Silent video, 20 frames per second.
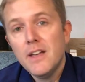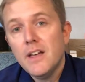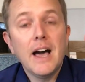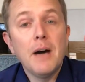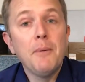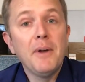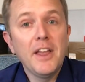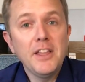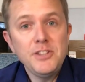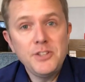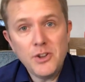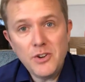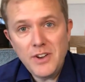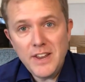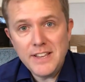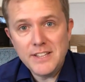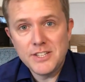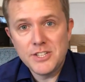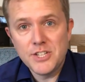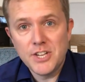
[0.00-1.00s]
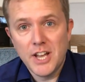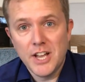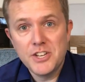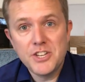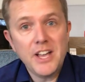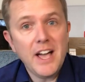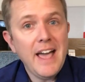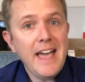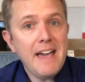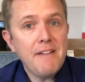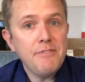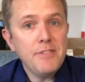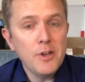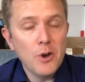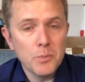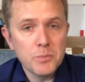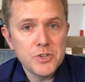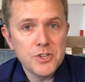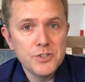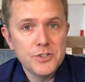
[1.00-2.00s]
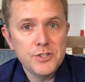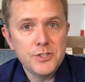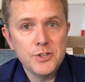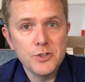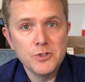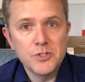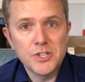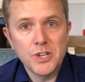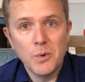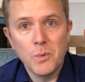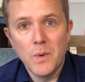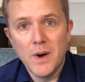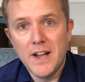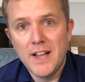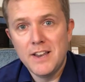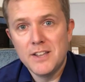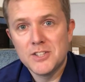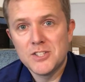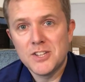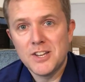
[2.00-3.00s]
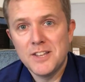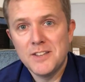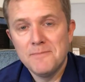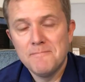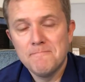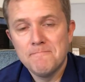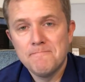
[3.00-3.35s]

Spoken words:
And when I do need to charge it, I have the option to do so wirelessly.